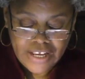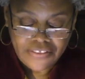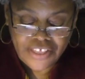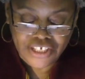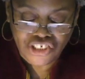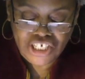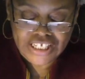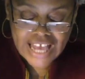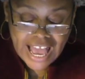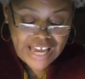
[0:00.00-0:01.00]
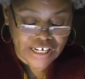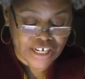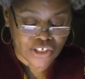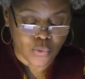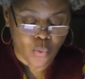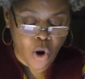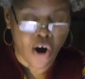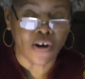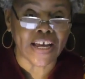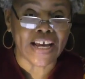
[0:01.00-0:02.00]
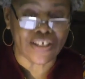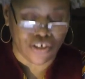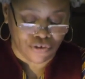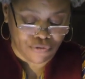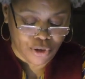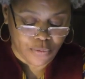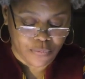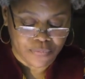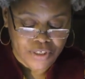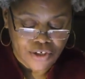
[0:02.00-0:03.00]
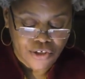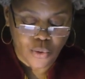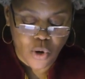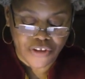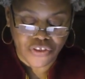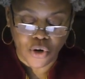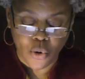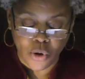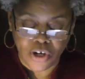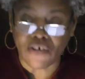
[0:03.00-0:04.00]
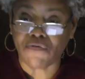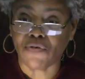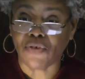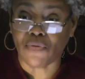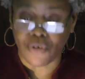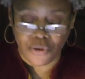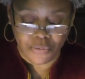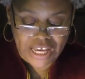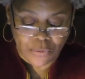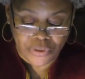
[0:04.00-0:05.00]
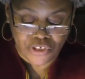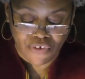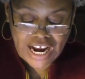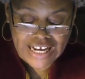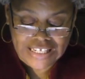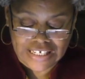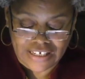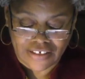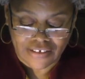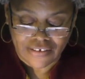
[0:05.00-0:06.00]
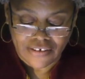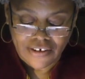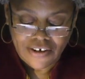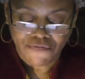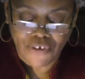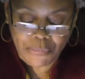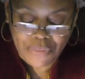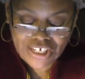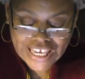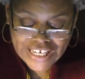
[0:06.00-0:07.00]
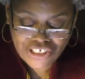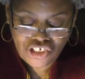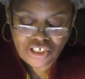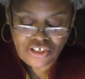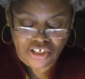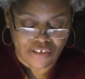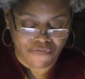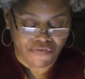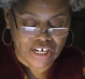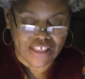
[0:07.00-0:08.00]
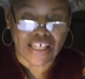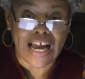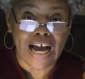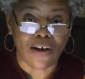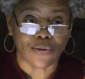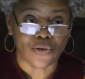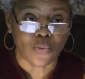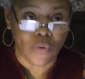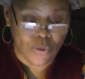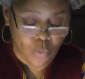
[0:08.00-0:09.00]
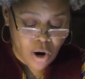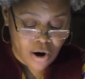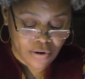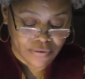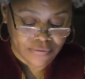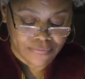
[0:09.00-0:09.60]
Then she's had us walk as a group toward the corner of the room that was rising. From the kitchen to the front of the house, we walked.